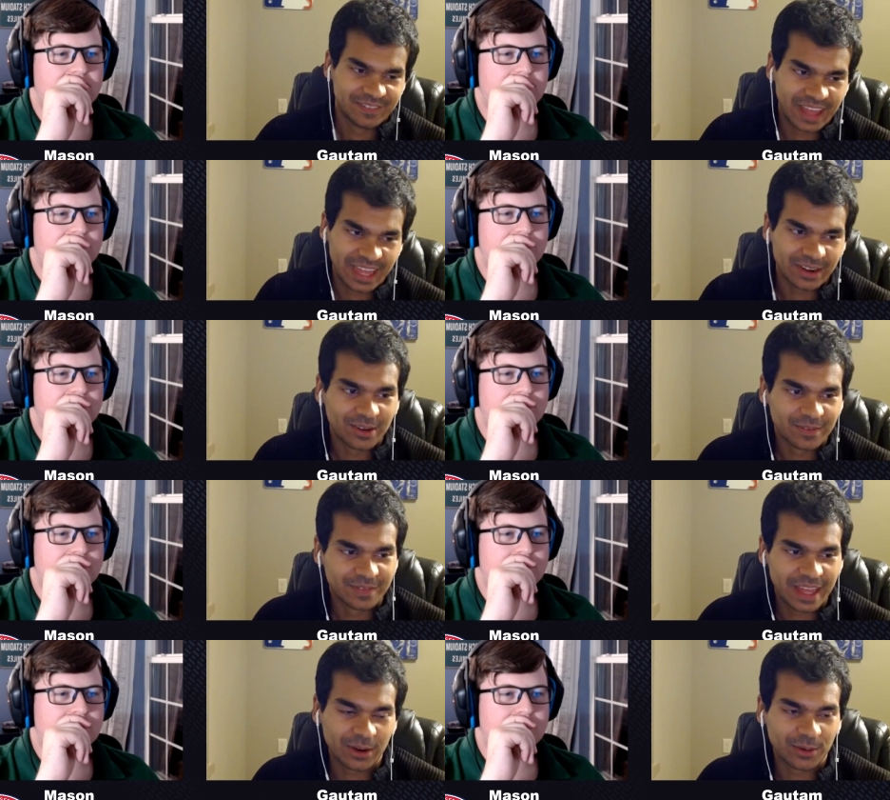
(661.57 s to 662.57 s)
Speaker 1: that
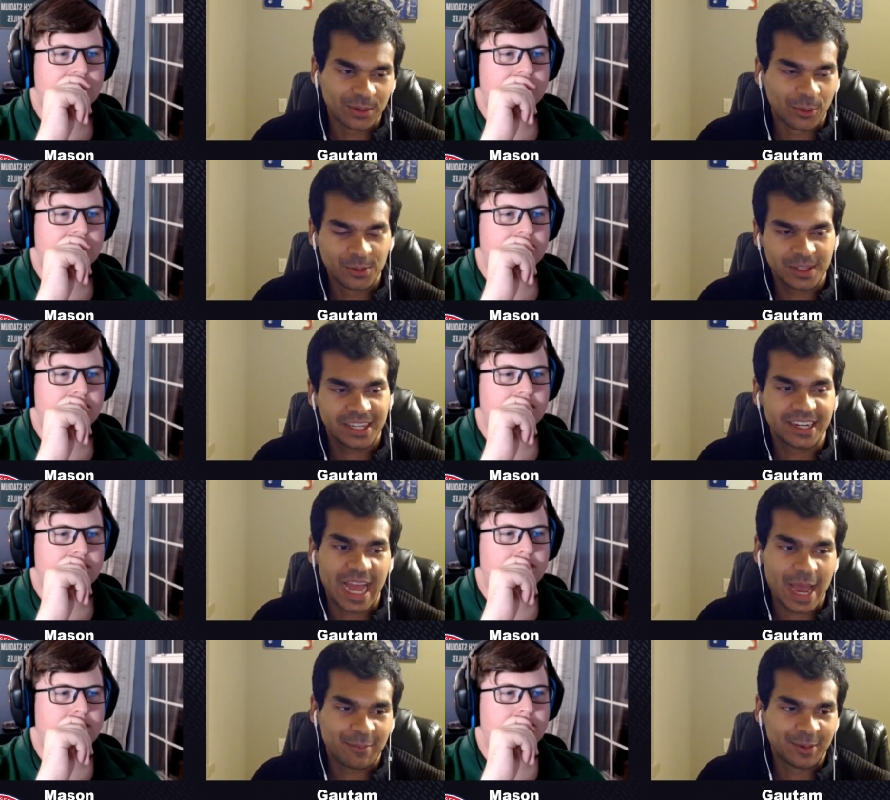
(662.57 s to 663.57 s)
that only can
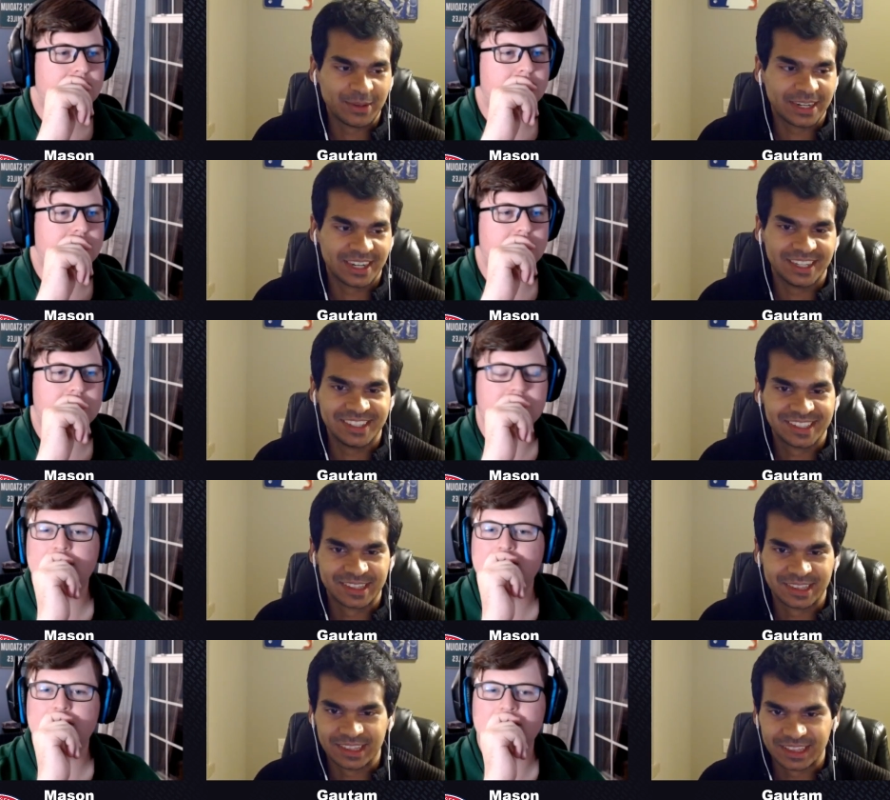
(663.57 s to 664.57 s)
happen because
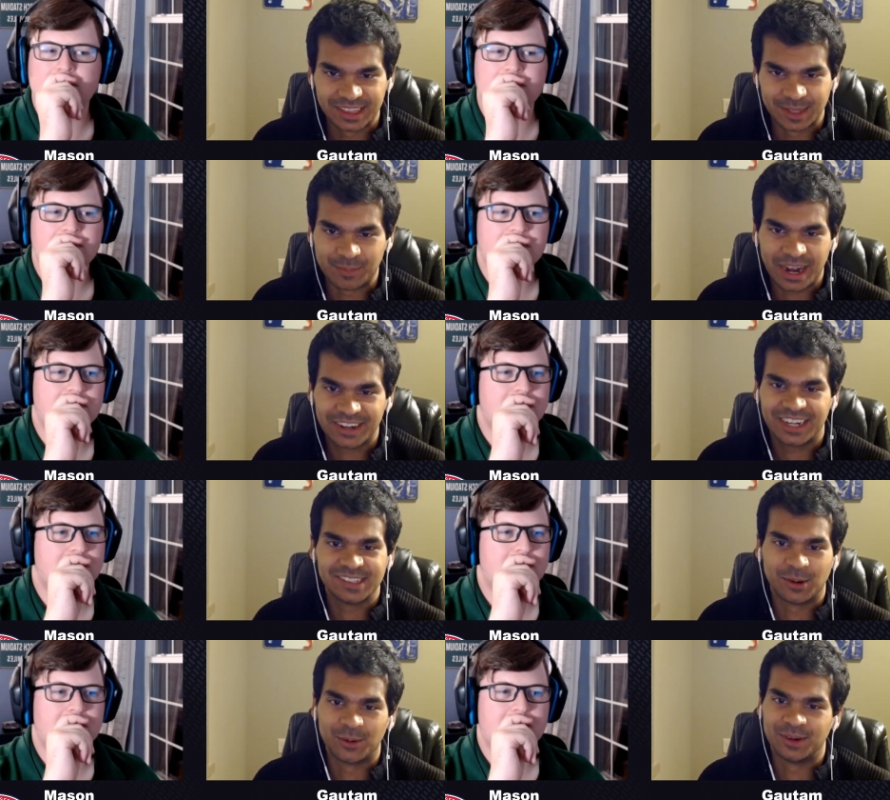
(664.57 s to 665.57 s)
the Padres
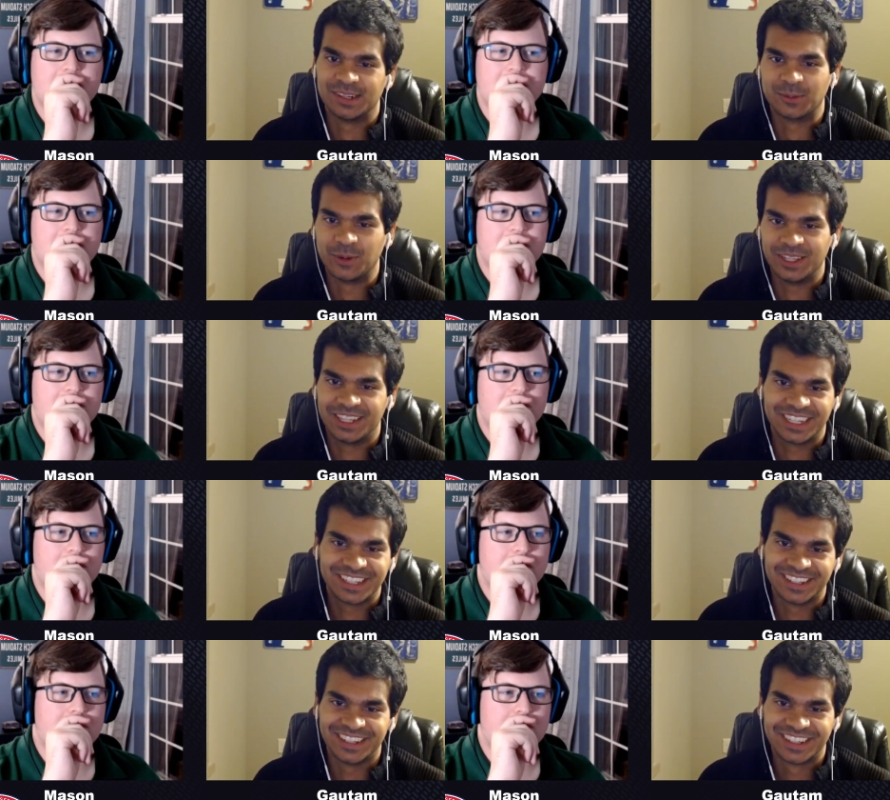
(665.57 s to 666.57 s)
owner is willing
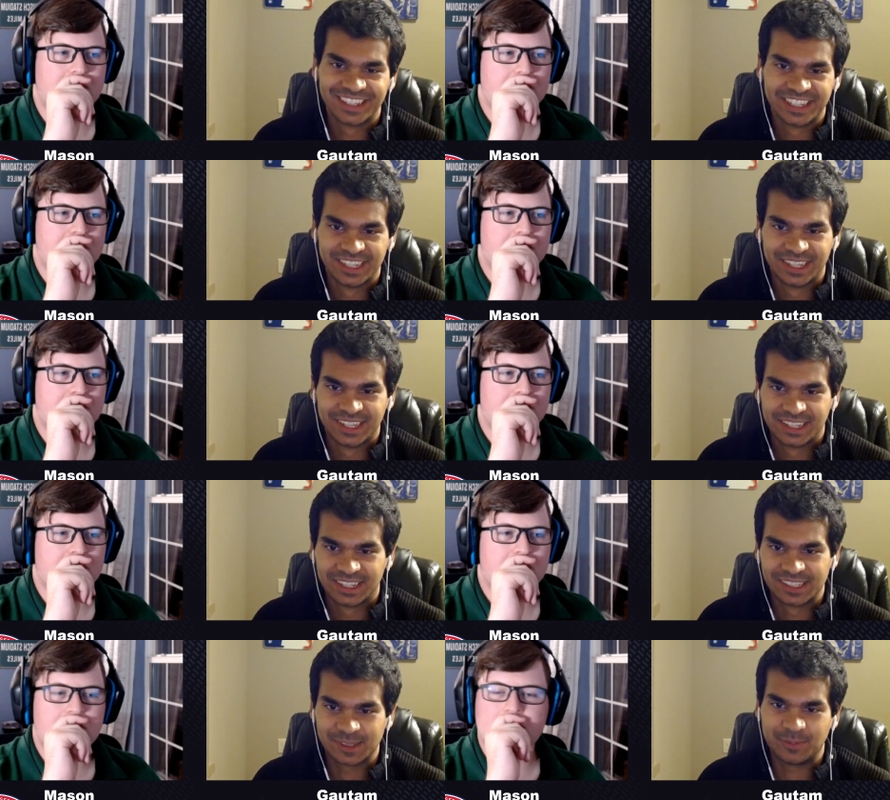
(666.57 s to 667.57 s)
to
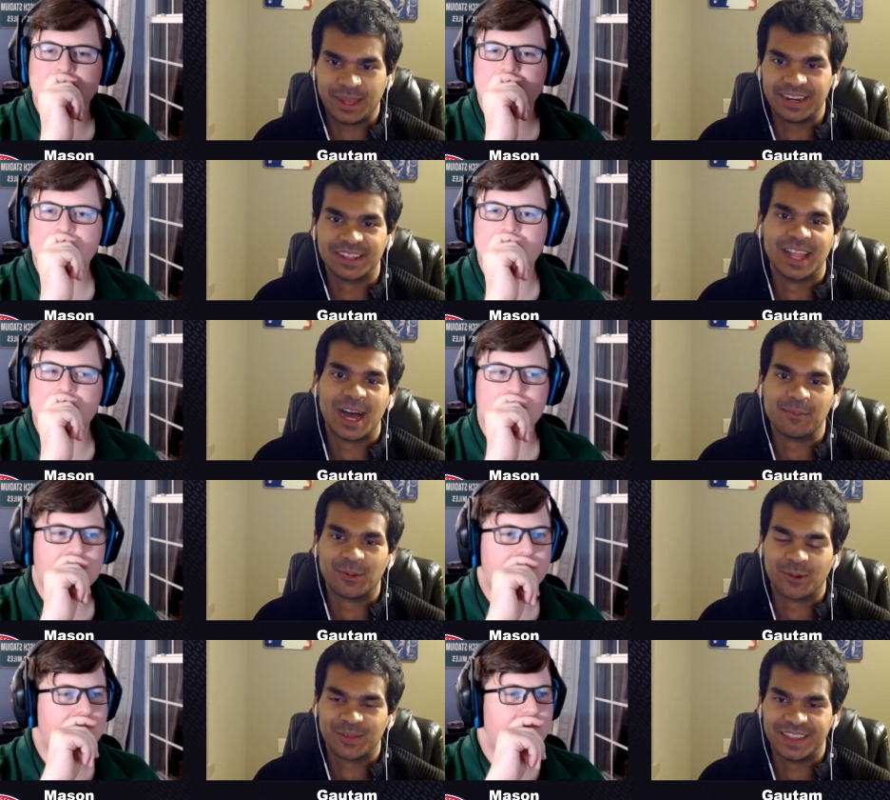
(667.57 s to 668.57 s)
spend a lot
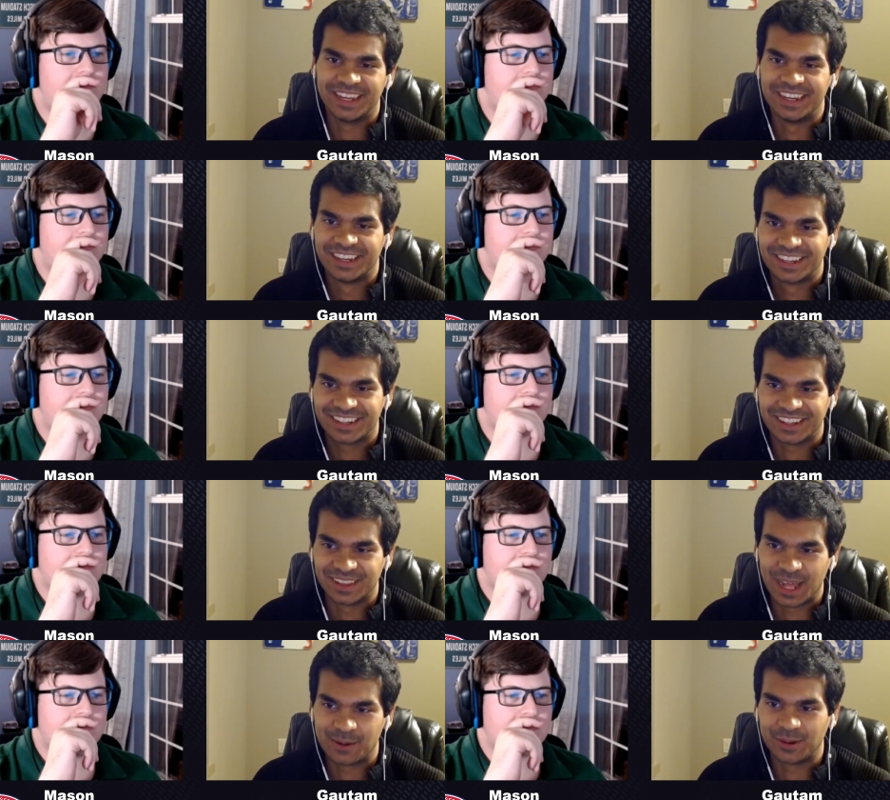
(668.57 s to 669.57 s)
more than a
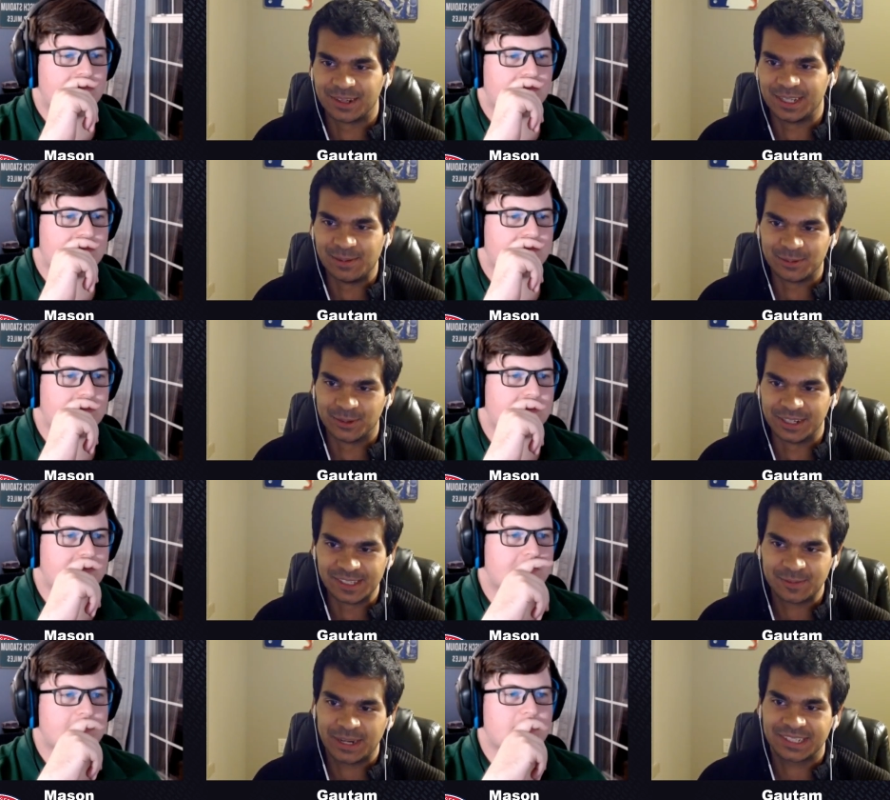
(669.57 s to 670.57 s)
lot of other teams would,
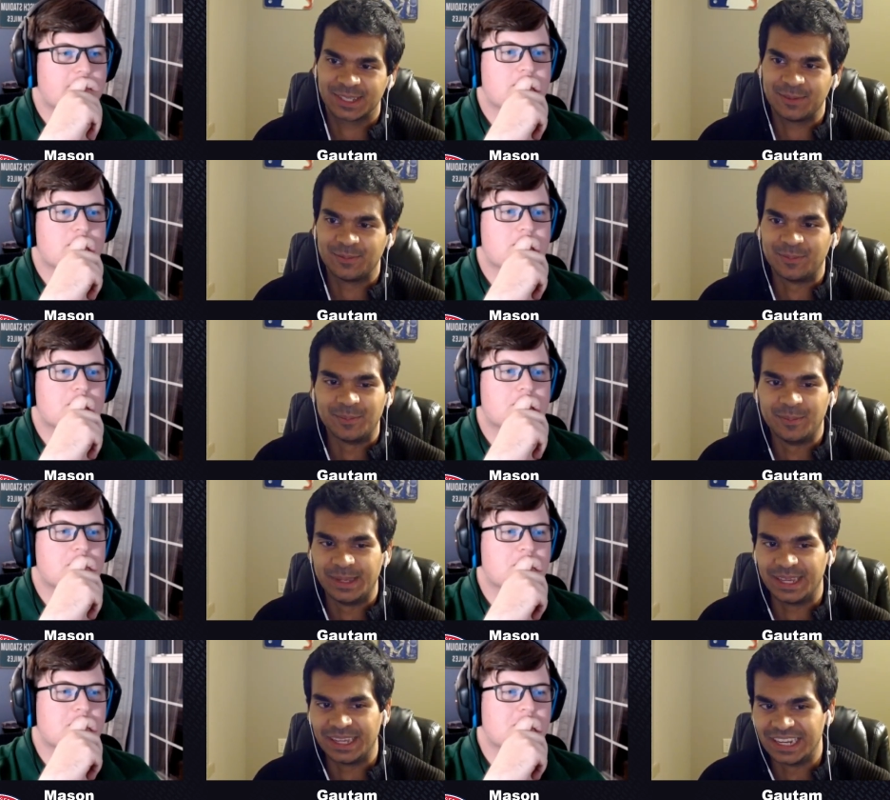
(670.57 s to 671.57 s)
especially
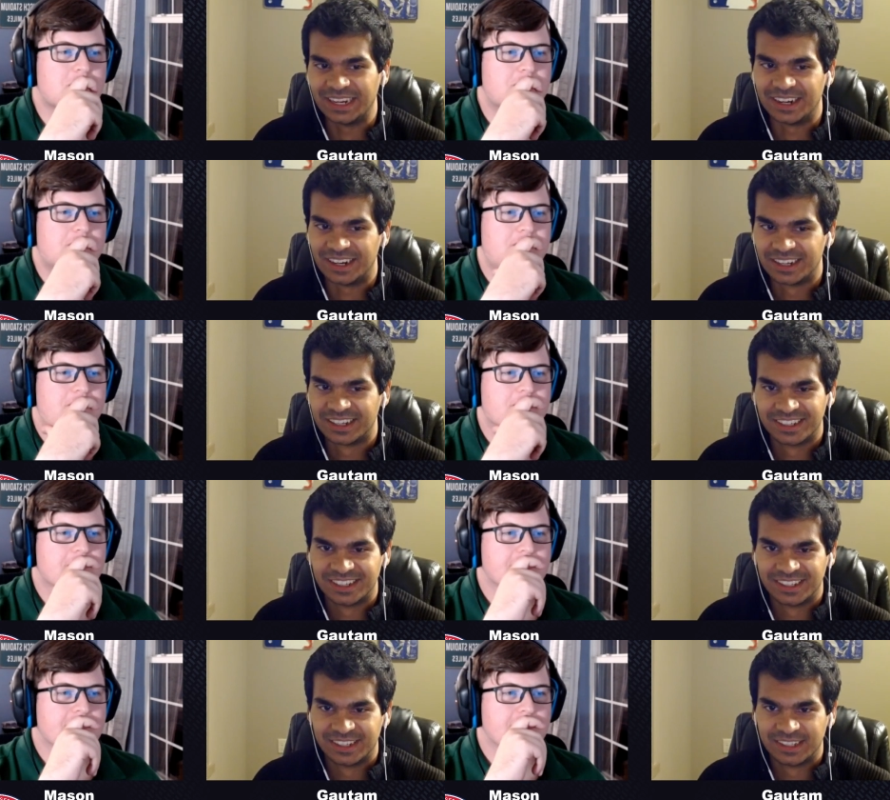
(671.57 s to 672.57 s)
being in a
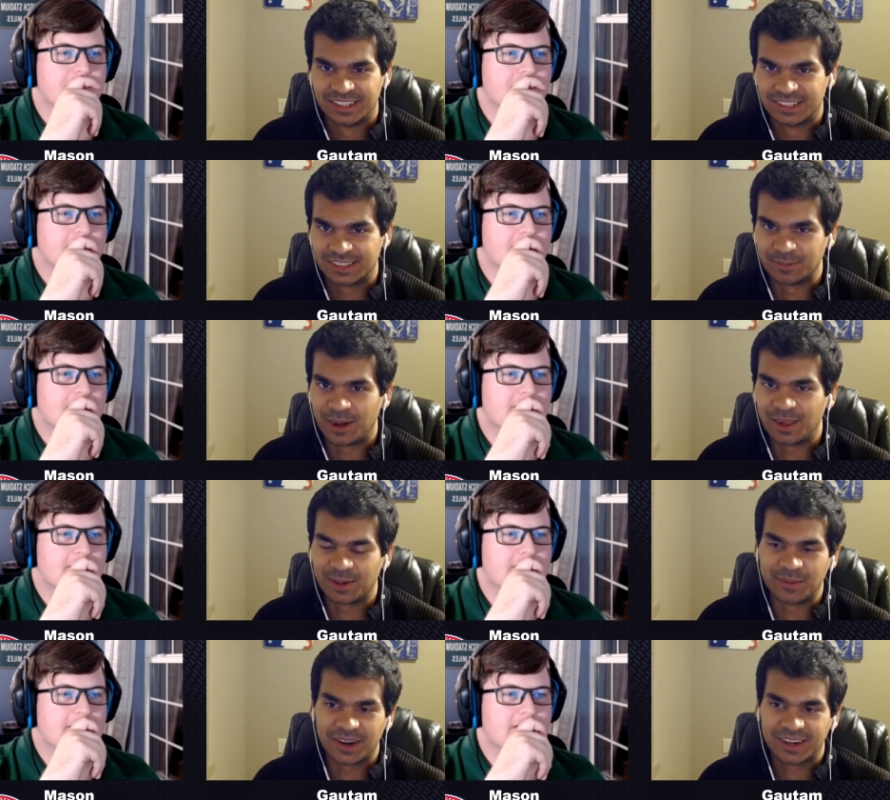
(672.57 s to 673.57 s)
smaller
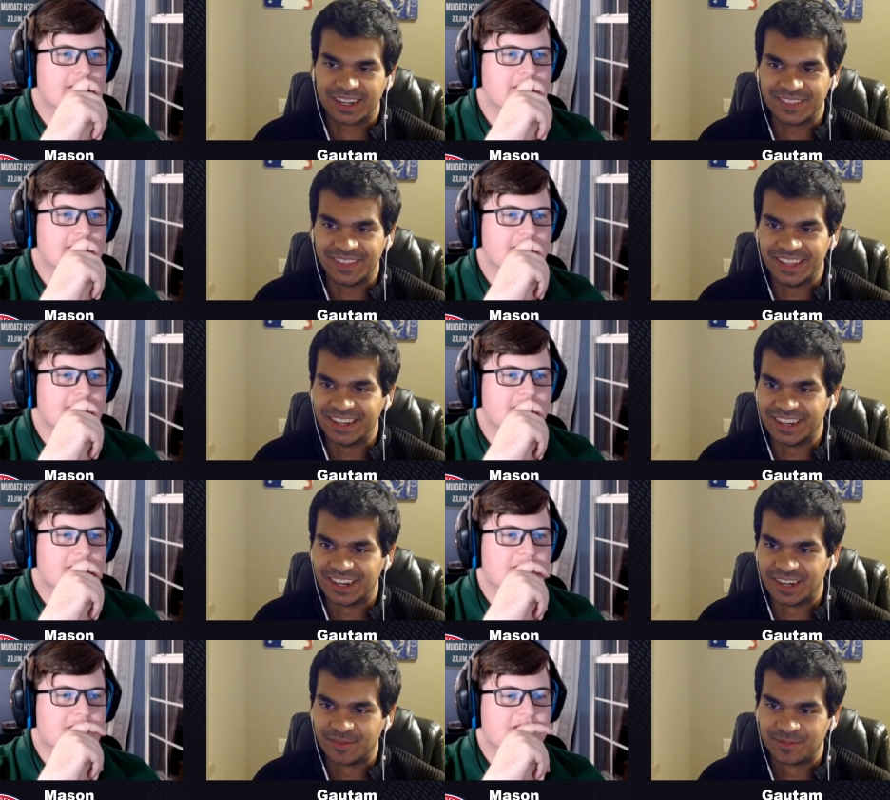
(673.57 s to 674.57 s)
market than
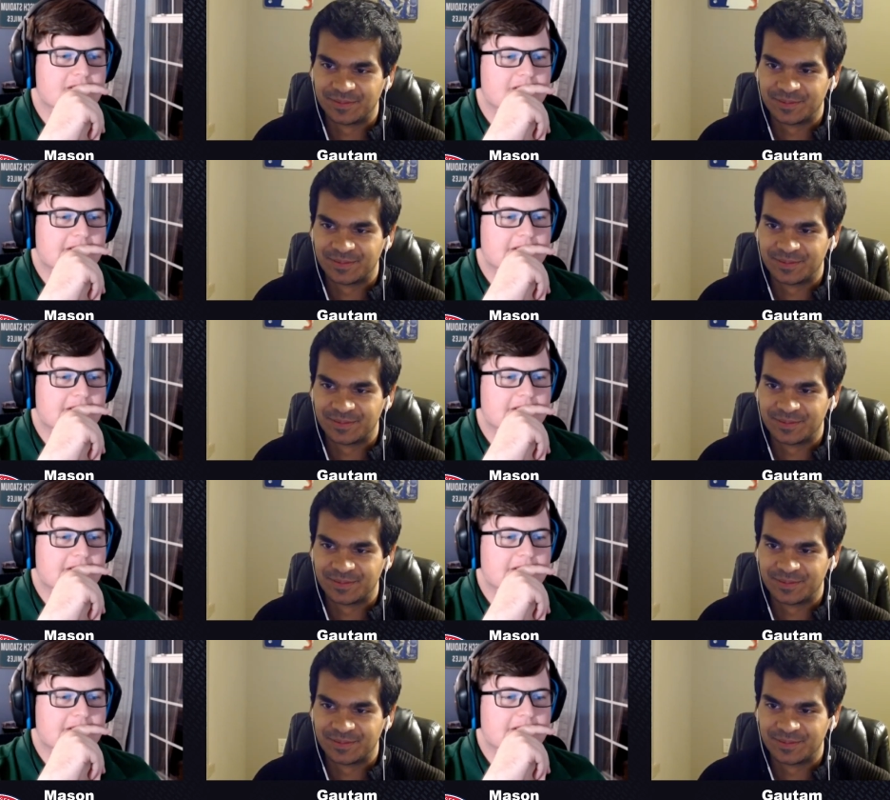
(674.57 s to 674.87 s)
um,